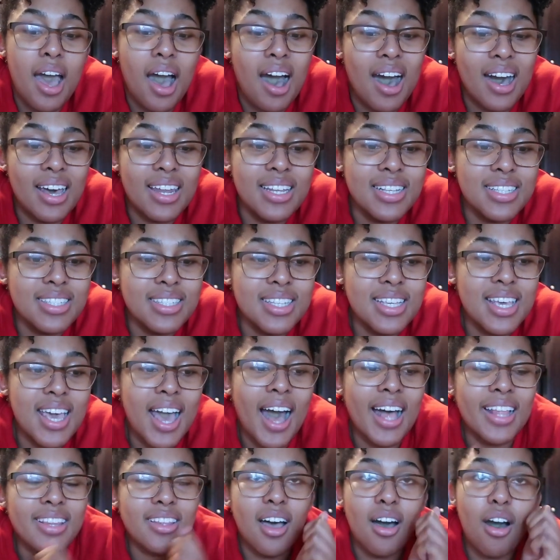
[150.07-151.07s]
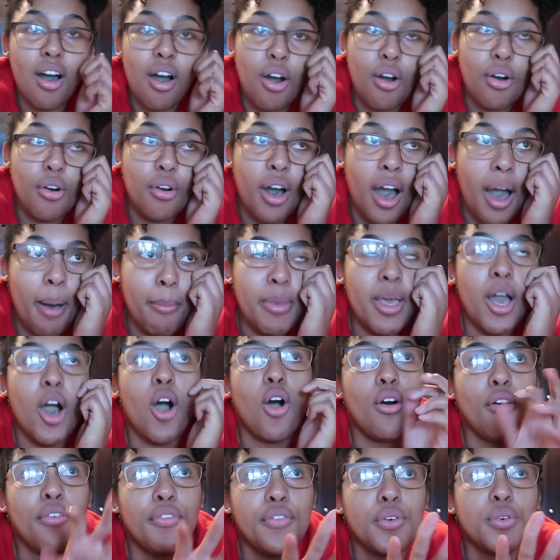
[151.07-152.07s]
Honestly, I thought,
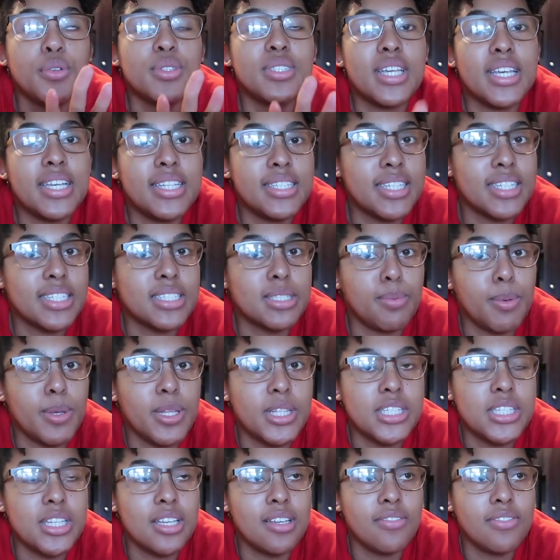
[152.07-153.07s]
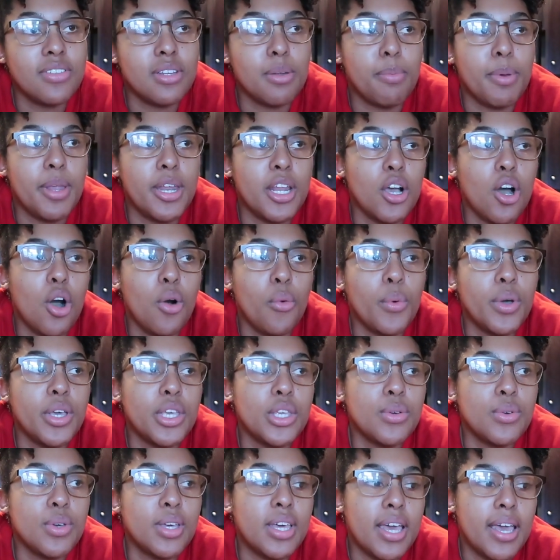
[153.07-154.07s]
Whole Foods is expensive depending on
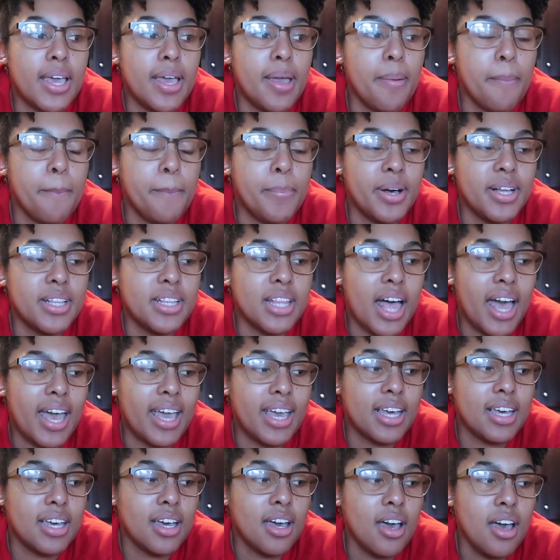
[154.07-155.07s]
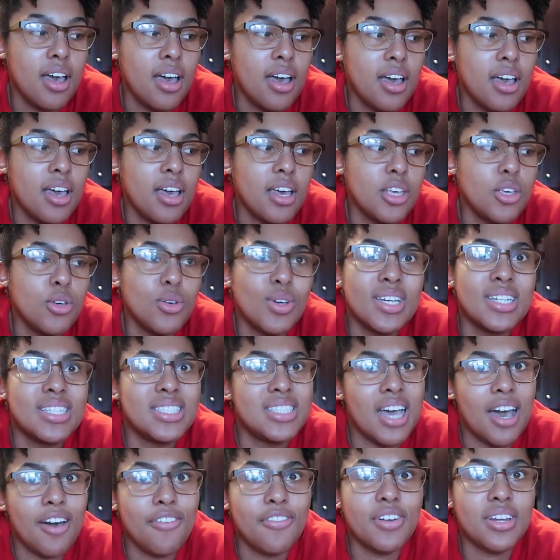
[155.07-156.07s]
what you get, but like you
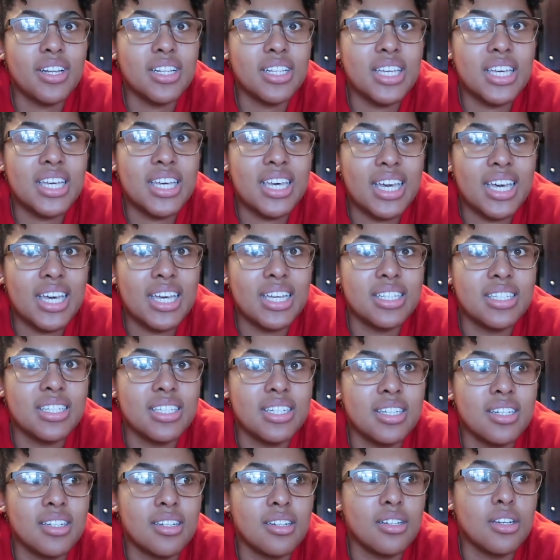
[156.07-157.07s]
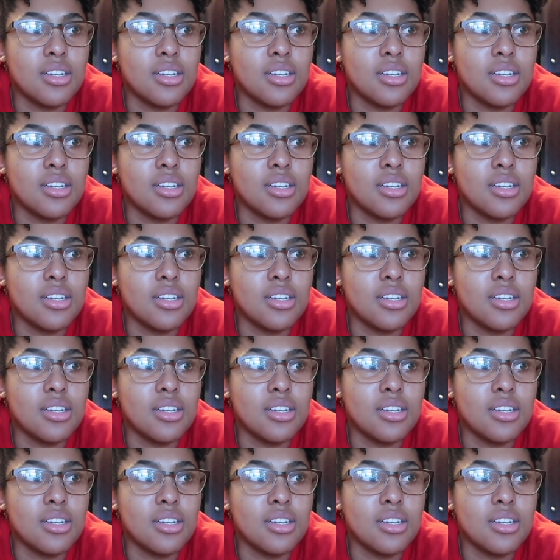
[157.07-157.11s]
can definitely get